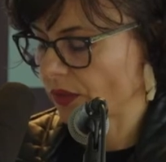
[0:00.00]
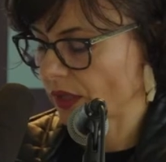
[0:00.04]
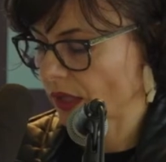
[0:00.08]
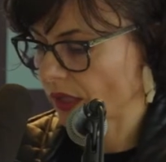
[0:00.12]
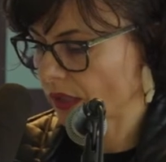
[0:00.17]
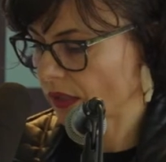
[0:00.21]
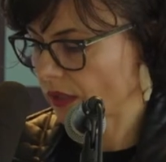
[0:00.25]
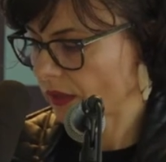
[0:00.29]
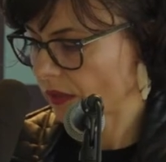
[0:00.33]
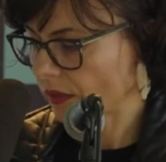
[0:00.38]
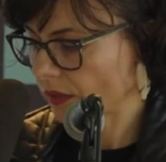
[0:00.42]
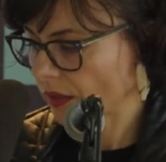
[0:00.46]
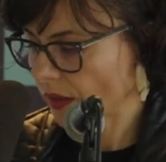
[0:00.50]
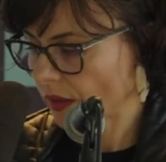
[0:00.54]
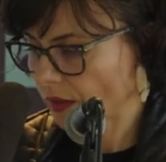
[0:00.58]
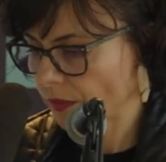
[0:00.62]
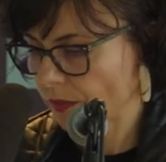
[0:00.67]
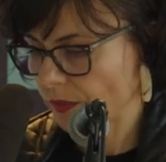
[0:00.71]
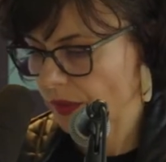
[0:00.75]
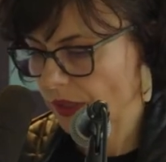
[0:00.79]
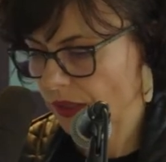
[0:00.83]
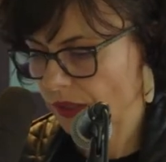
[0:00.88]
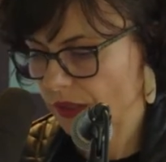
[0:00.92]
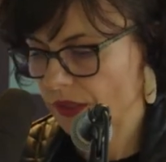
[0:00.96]
that a
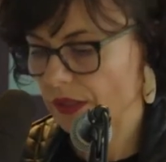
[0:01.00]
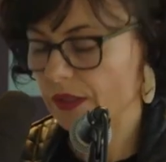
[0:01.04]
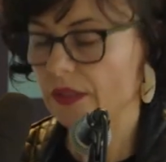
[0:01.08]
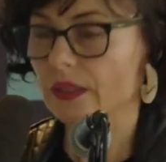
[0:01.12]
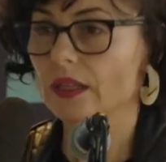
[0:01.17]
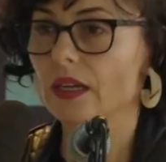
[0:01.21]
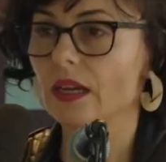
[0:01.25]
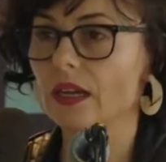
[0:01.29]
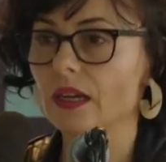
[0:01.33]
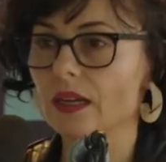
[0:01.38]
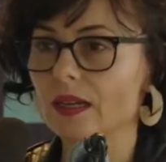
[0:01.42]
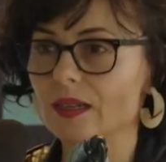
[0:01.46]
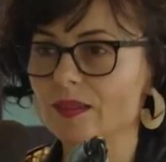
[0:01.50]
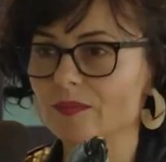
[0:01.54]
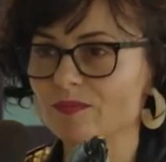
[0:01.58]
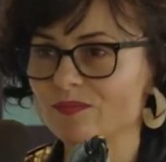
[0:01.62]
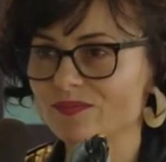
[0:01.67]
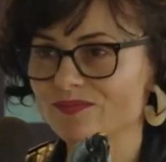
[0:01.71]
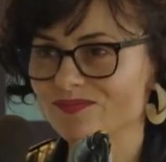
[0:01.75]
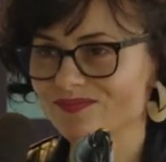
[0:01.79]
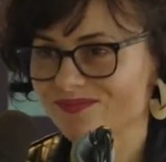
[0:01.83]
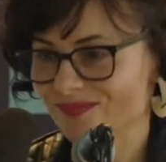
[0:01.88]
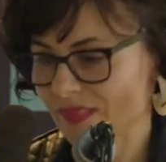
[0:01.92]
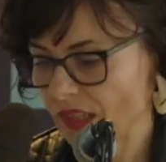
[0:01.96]
bit. Um,
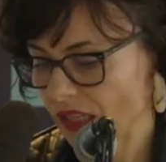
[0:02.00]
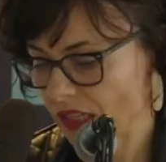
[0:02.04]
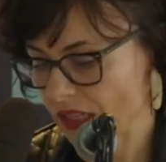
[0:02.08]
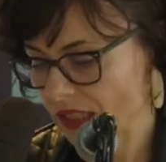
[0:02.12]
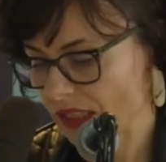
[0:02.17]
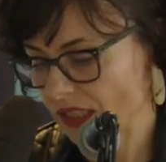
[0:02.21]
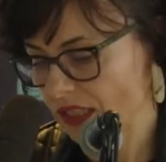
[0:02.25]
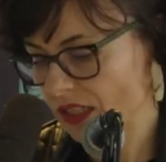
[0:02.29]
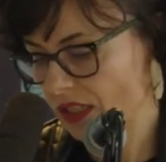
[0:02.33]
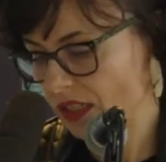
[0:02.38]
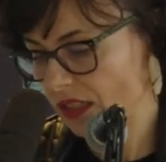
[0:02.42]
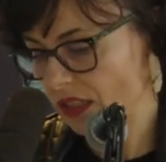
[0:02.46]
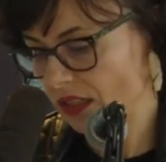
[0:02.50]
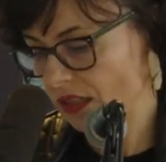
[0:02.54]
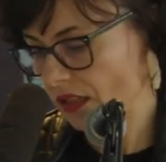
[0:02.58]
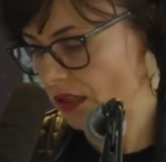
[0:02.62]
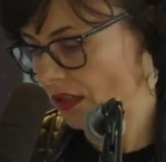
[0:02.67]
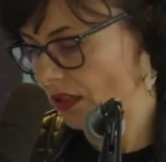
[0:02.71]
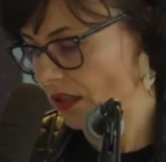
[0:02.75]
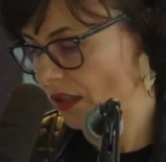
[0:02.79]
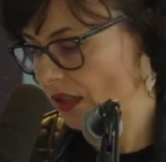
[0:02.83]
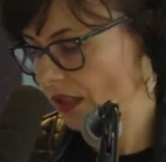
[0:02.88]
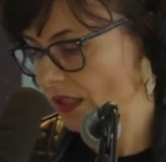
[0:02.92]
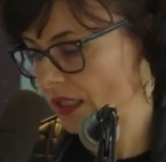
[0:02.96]
it's,
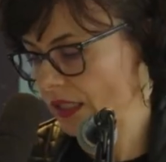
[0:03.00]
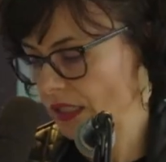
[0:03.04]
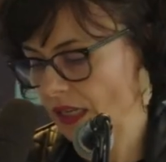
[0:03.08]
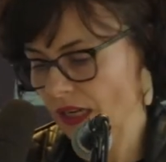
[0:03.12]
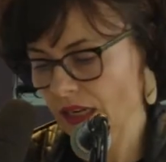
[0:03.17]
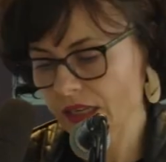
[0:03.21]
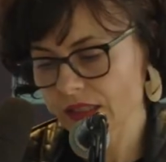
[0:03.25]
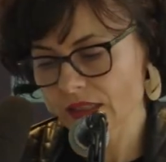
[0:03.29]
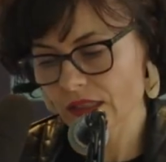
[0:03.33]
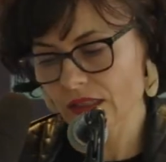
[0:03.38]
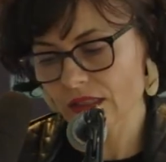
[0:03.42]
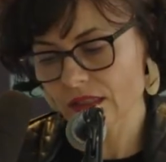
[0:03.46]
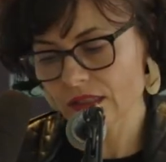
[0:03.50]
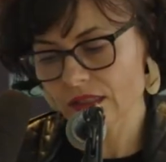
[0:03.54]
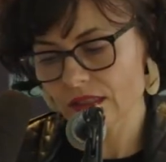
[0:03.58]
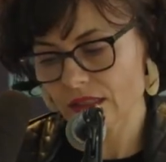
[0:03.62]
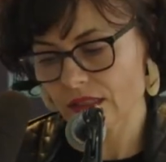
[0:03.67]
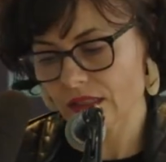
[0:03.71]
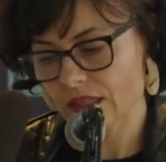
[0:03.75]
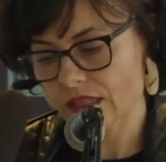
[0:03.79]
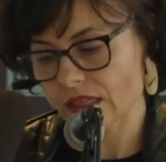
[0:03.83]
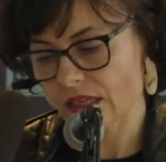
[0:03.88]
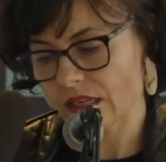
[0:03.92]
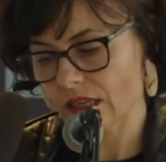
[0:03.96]
it's titled
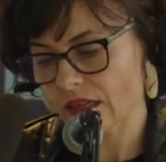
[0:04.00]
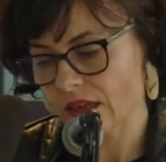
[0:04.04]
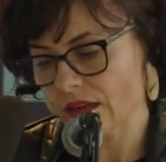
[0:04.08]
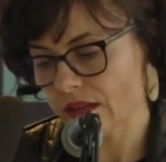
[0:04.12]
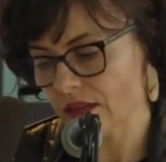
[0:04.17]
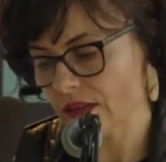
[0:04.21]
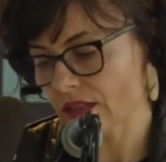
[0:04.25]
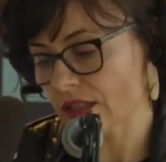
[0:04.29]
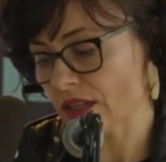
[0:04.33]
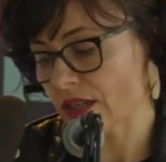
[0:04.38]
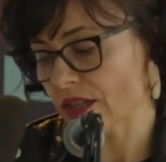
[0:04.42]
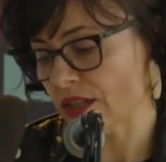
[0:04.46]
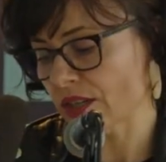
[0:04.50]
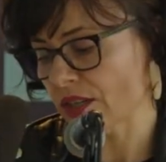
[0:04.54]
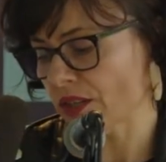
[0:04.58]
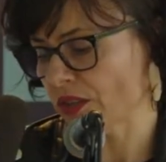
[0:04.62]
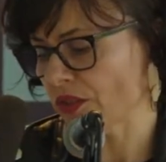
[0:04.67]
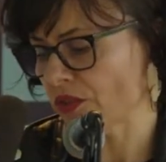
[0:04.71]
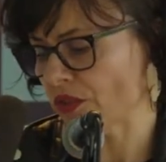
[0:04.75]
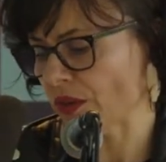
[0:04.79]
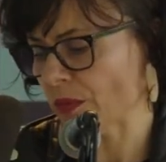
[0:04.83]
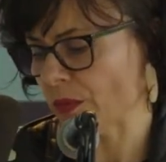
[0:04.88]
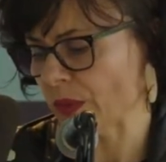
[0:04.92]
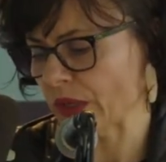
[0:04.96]
Skirt
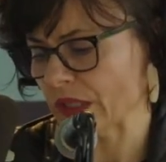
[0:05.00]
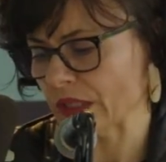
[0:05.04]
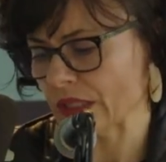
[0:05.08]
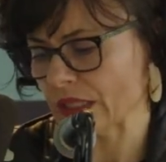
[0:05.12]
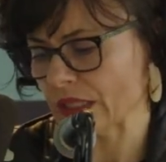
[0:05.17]
Dripping